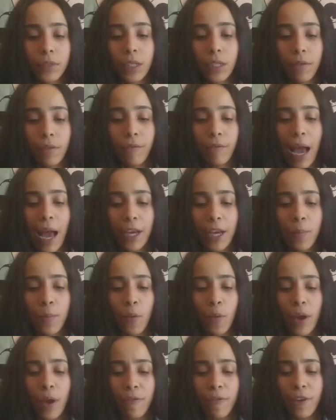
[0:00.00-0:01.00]
Vacuum
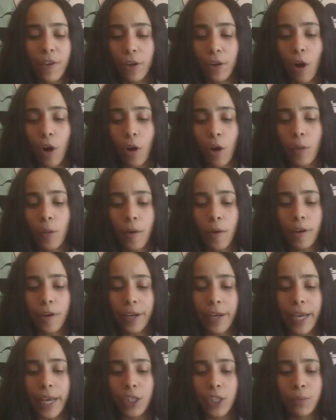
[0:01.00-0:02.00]
away fear. Call upon
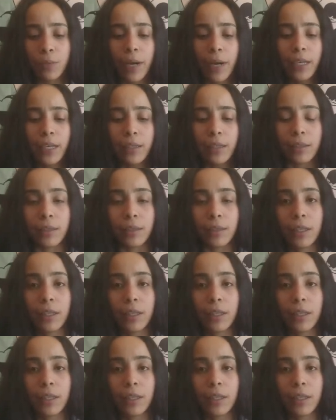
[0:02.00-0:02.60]
Archangel Michael.